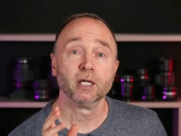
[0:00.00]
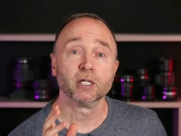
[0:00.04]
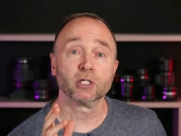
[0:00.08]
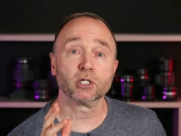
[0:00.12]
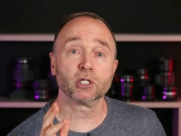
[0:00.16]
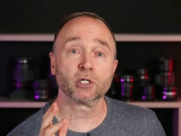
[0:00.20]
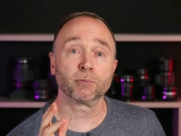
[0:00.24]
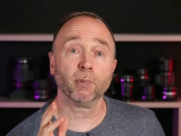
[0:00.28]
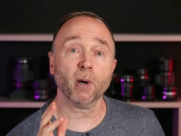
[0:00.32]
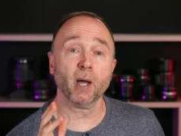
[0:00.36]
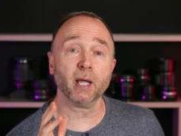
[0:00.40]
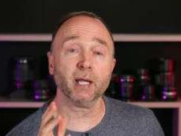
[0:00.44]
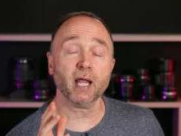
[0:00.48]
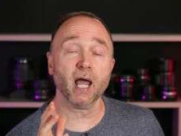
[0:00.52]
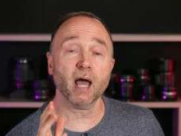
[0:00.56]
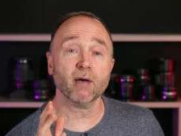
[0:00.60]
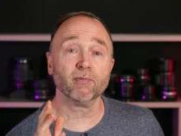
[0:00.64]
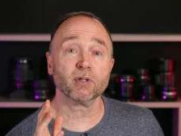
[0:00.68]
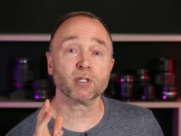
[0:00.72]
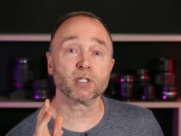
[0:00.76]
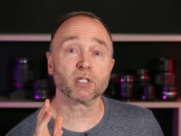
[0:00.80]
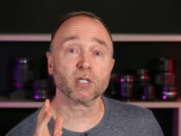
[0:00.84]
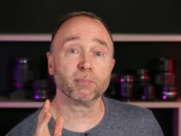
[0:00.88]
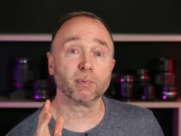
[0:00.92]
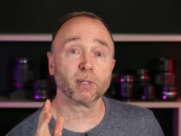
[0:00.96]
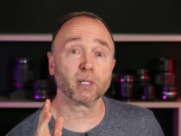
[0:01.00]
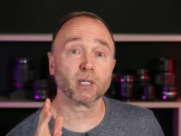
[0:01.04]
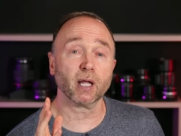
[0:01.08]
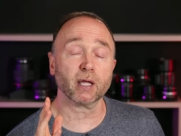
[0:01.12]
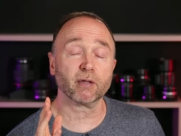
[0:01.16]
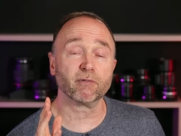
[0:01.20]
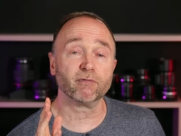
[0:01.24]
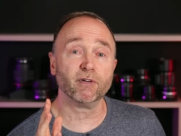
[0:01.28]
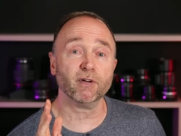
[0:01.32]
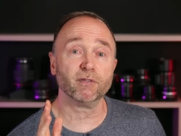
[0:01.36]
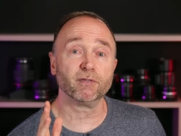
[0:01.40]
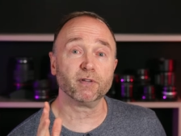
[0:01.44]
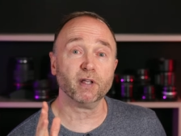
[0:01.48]
Despite having something
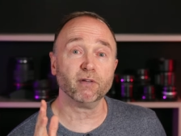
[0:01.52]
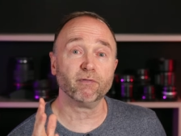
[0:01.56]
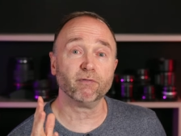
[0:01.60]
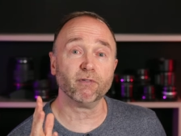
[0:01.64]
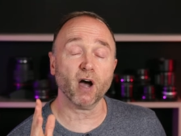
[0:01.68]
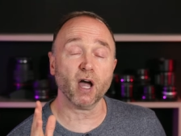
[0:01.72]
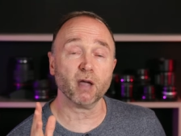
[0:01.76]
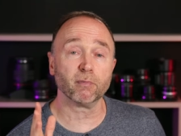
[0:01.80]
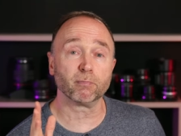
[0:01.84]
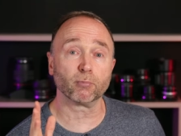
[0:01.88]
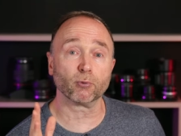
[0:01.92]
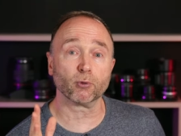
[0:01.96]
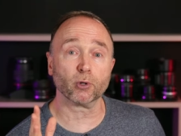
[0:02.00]
like fifty-five